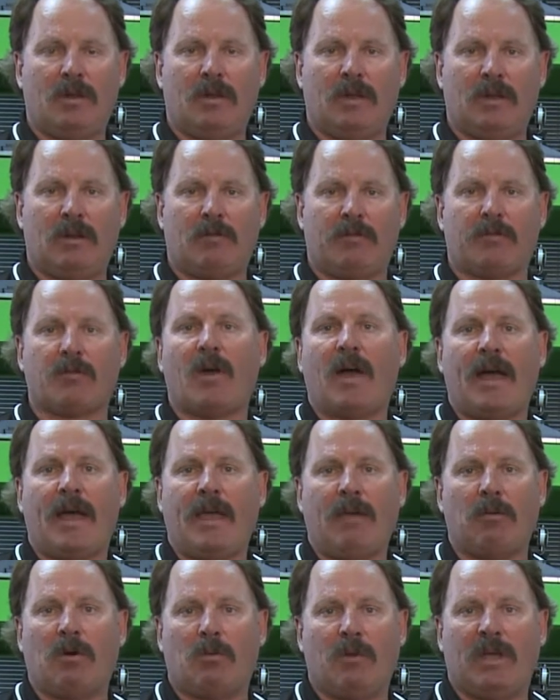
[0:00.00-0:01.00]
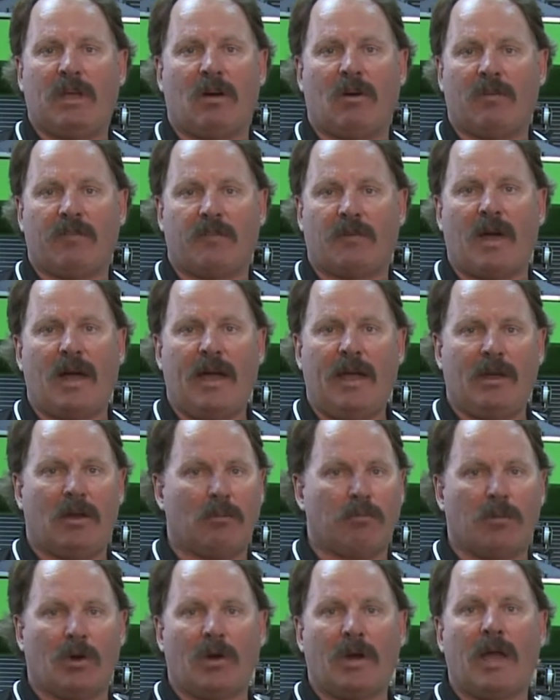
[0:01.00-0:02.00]
It'll fry, what we call fry or
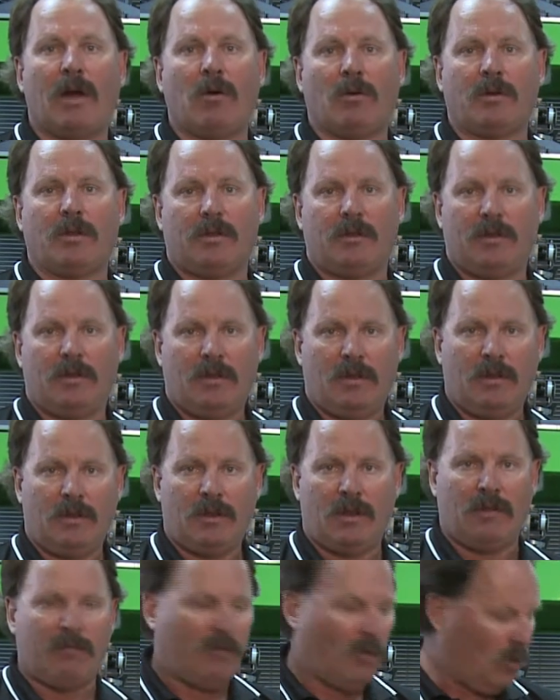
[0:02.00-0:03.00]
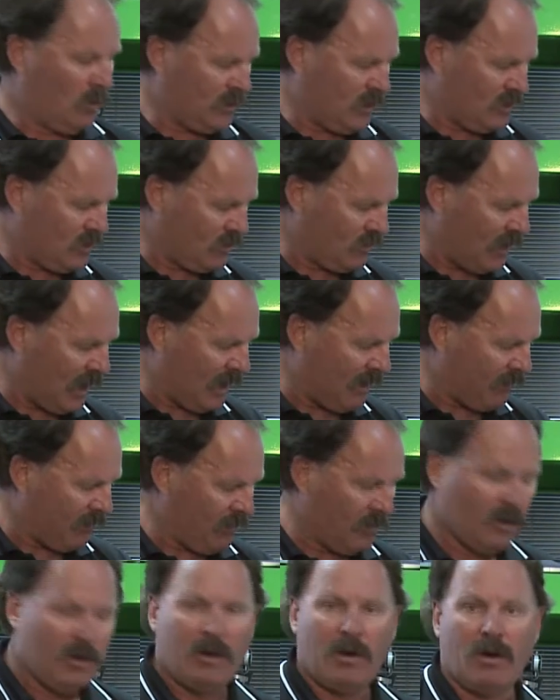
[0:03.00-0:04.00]
burn out, the voltage
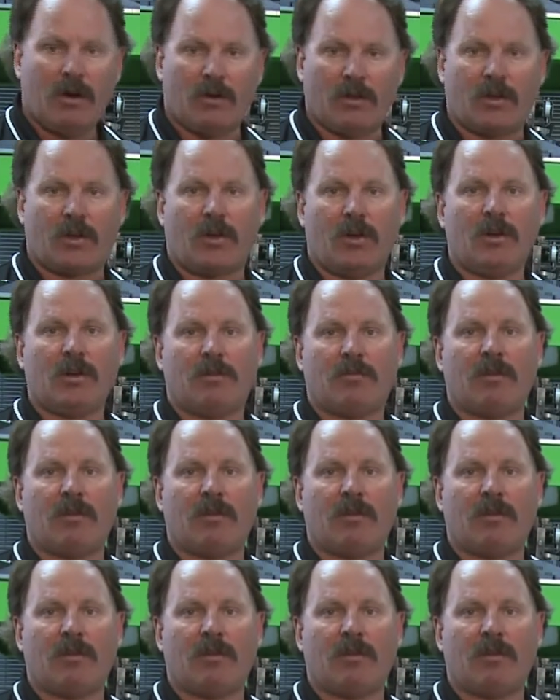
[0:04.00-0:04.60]
driver or the current